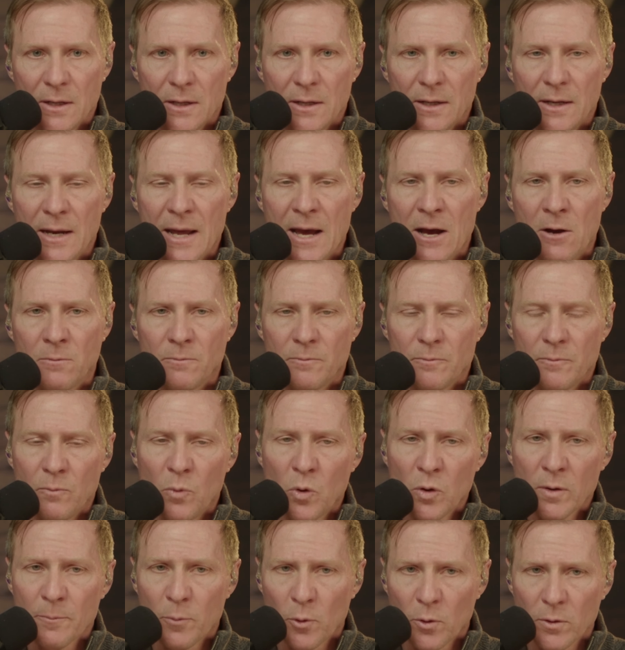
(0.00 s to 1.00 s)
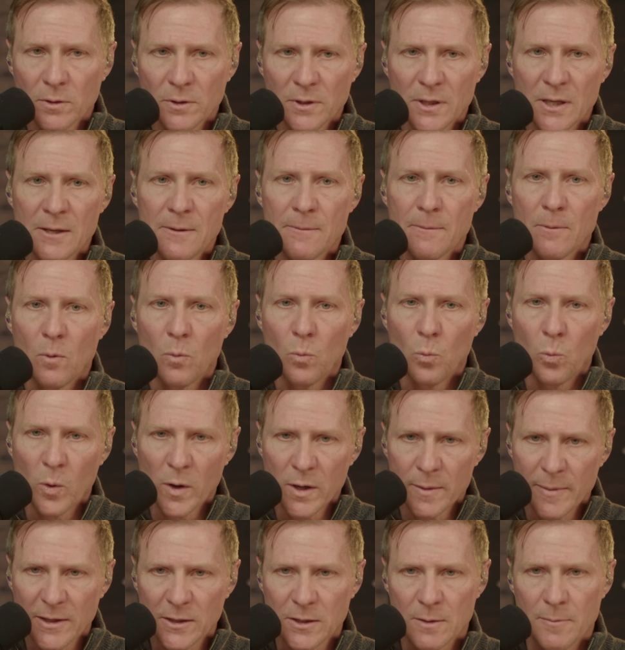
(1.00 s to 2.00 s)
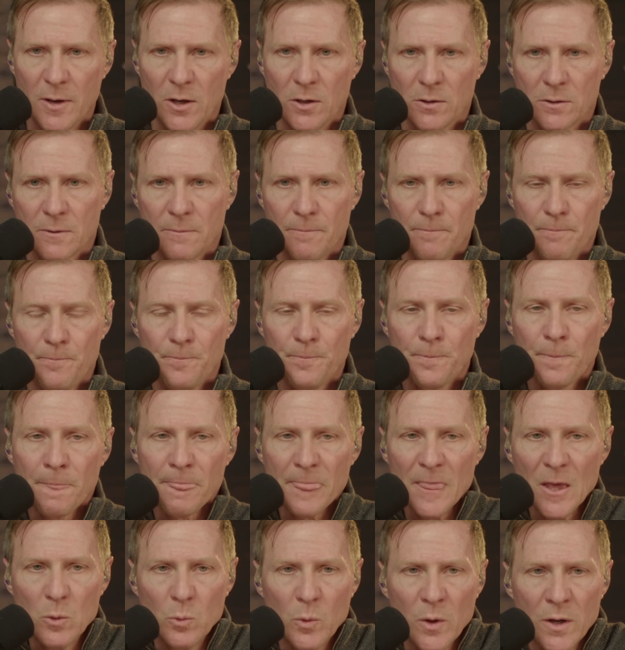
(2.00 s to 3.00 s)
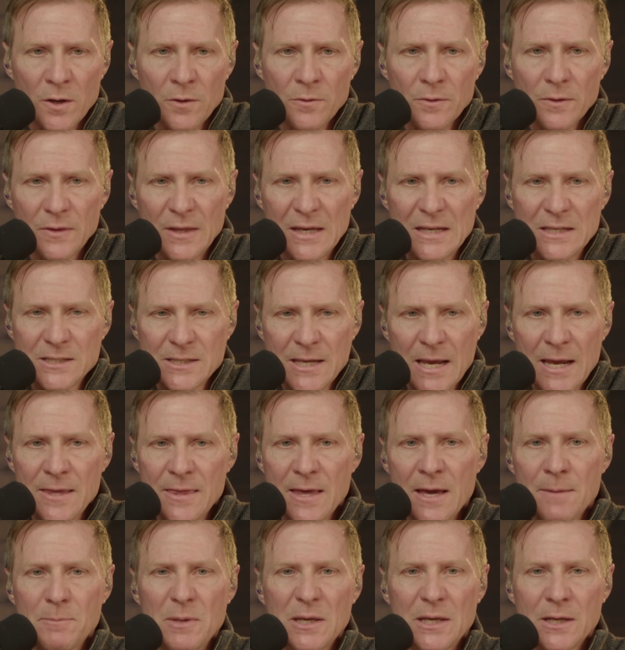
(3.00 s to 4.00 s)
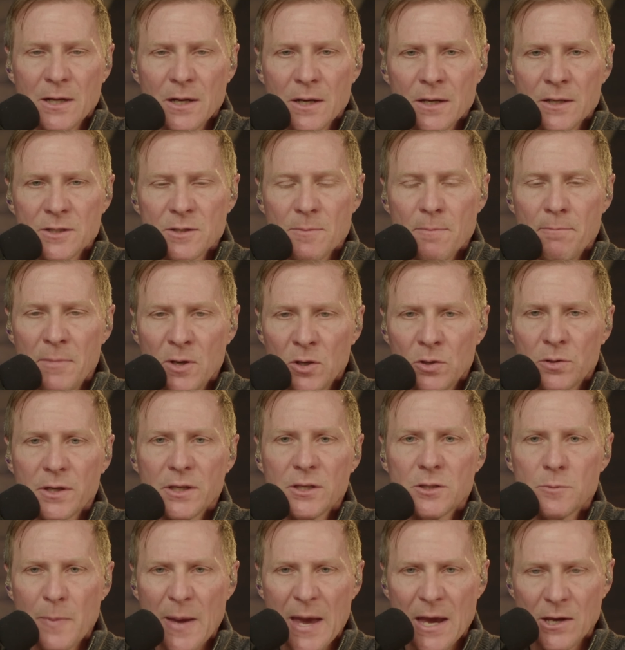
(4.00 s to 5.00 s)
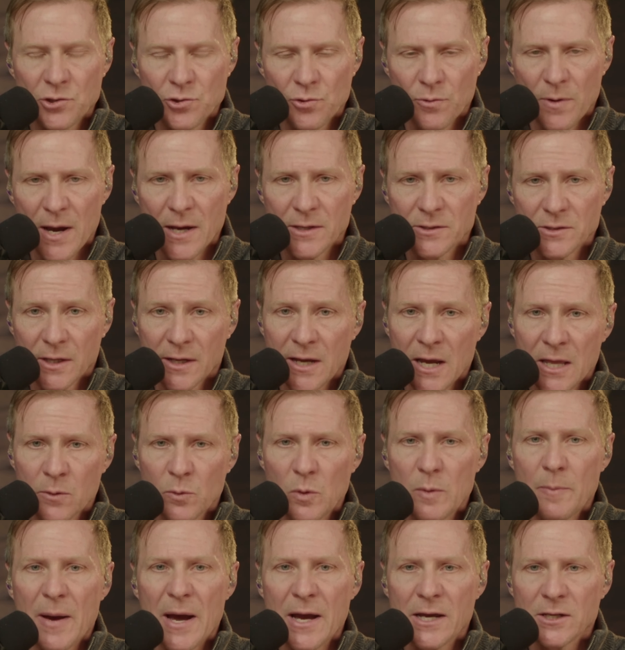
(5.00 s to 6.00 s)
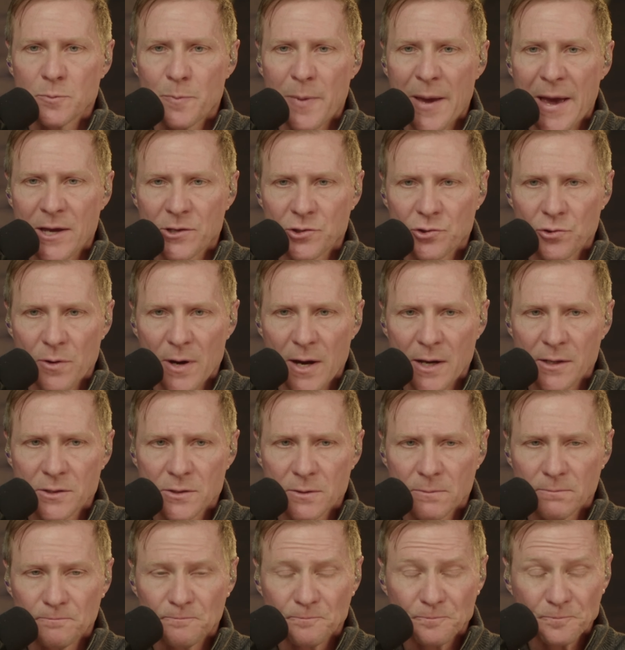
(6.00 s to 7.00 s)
Now, more importantly, what about the milk? Well, they say that because milk is pasteurized, the kind that we buy is pasteurized.